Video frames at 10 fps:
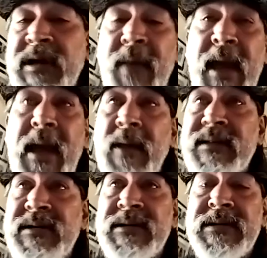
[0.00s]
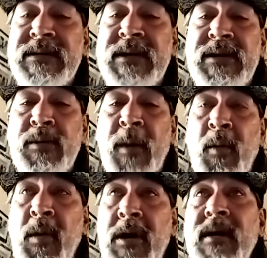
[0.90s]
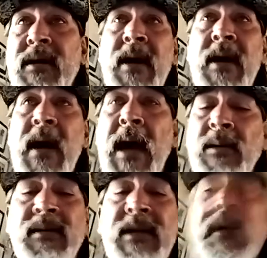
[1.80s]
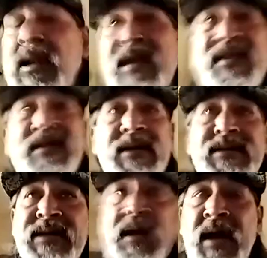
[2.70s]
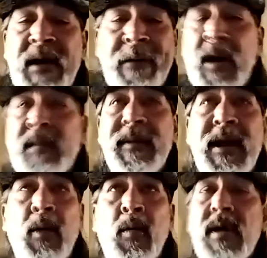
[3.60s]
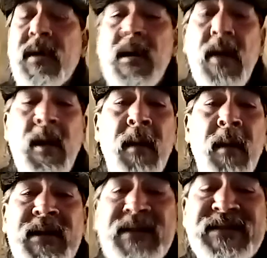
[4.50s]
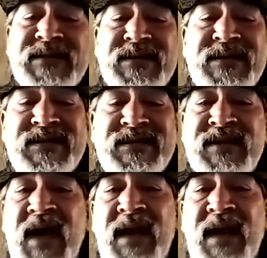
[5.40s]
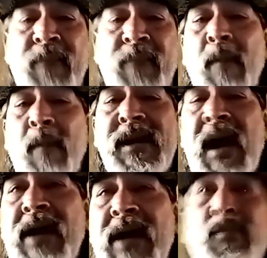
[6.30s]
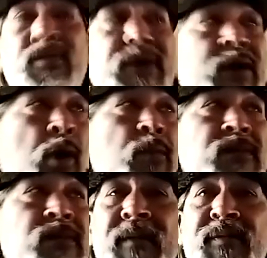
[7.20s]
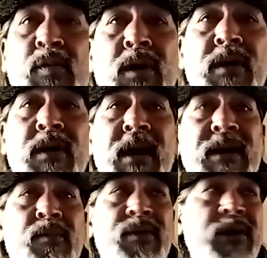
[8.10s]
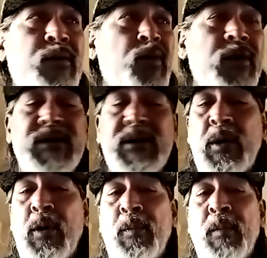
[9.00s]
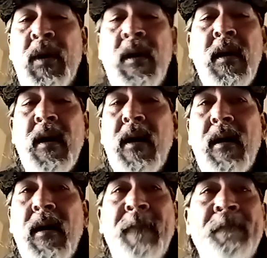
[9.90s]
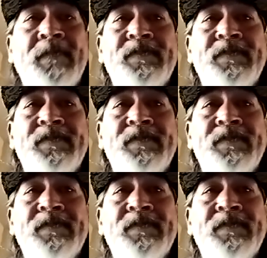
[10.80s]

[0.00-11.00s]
back out there and do my work. I don't let a lot of things bug me at work because it's not about me. I don't bring home life to work. I don't bring work to home. Um,